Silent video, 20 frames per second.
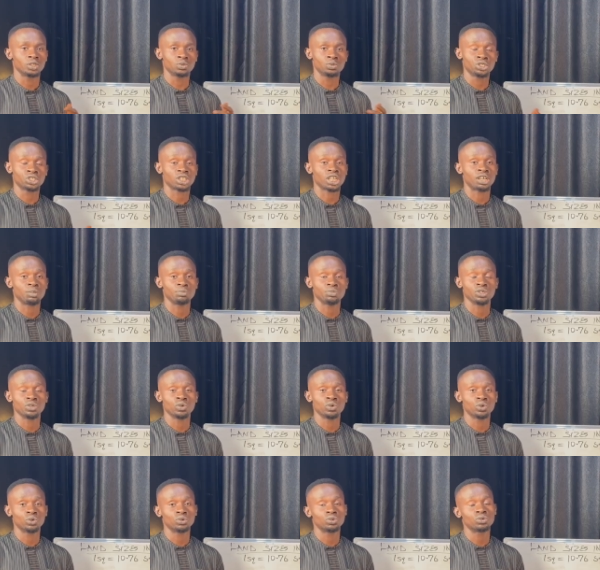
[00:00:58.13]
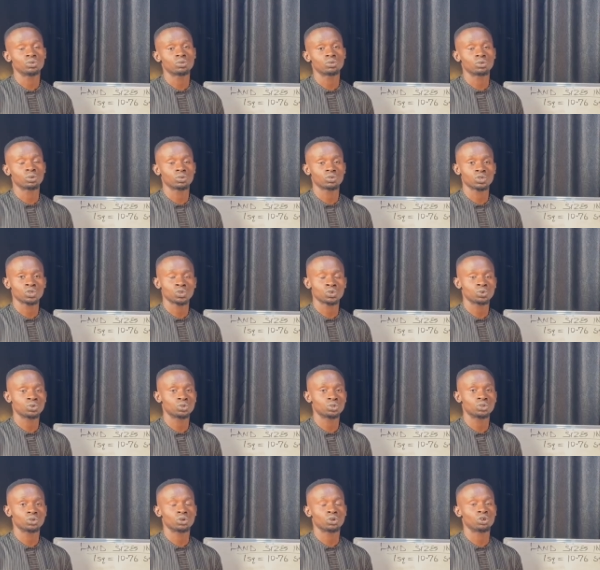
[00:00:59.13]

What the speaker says: which can be owned, sold,